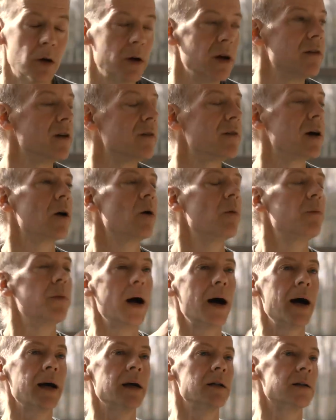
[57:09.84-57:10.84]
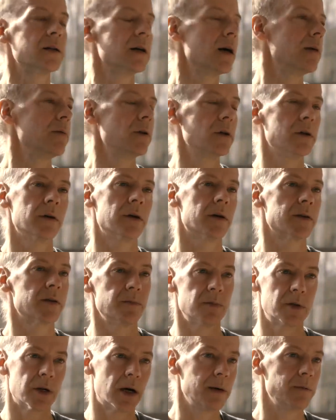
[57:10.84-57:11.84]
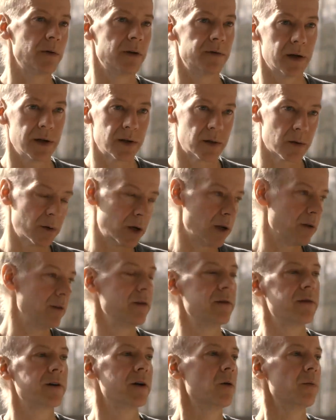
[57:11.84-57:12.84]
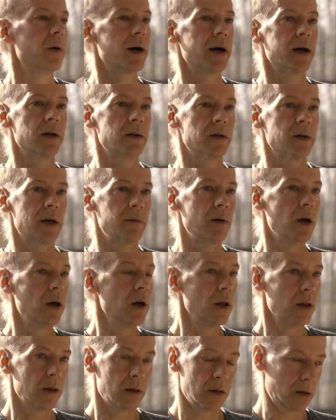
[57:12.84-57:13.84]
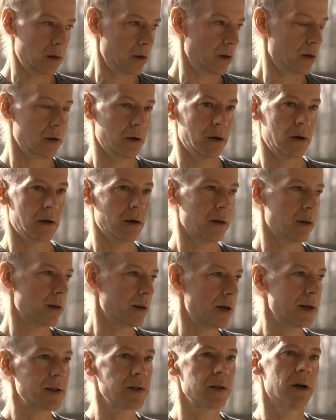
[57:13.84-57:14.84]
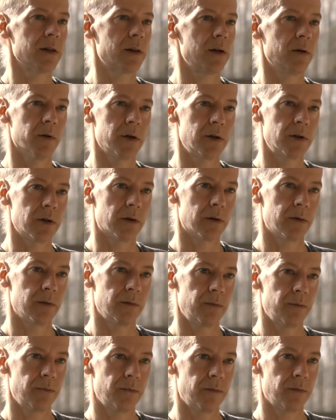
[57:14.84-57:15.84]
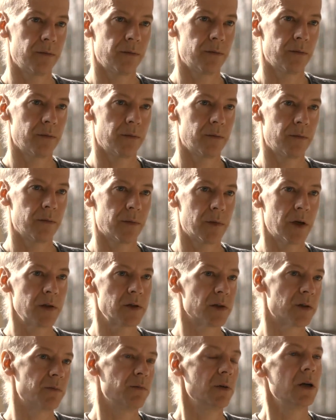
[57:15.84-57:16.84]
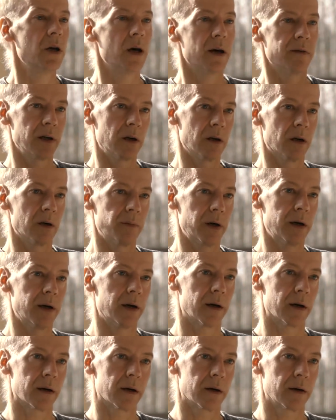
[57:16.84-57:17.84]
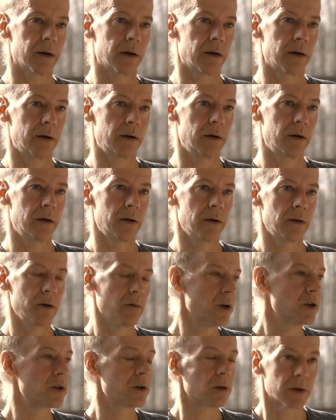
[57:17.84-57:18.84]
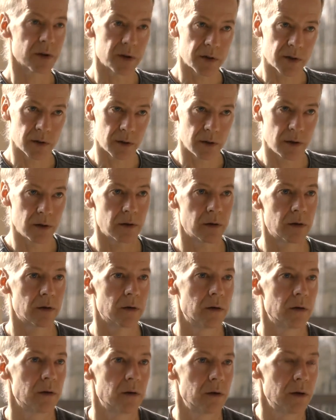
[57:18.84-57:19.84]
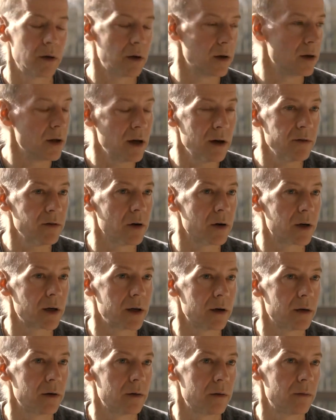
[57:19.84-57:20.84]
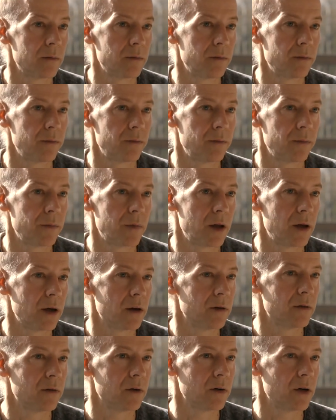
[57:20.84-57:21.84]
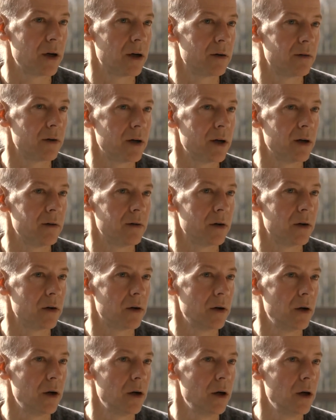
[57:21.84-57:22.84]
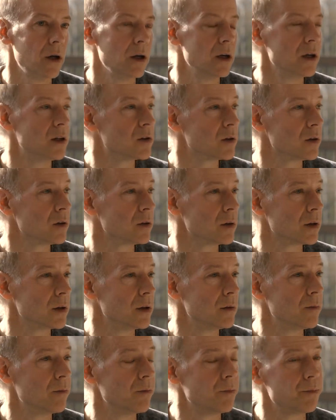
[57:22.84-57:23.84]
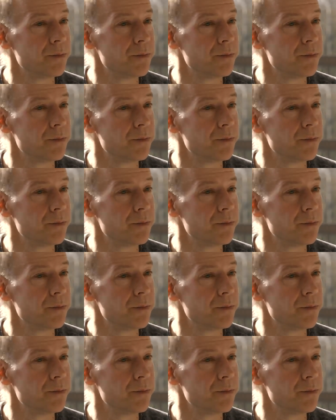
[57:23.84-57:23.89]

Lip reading: Even if I go back in time, you got some time device or whatever, even if I go back in time, that's not the original. That's just me having gone back. The original is never again. Ever, ever, ever. Eternally.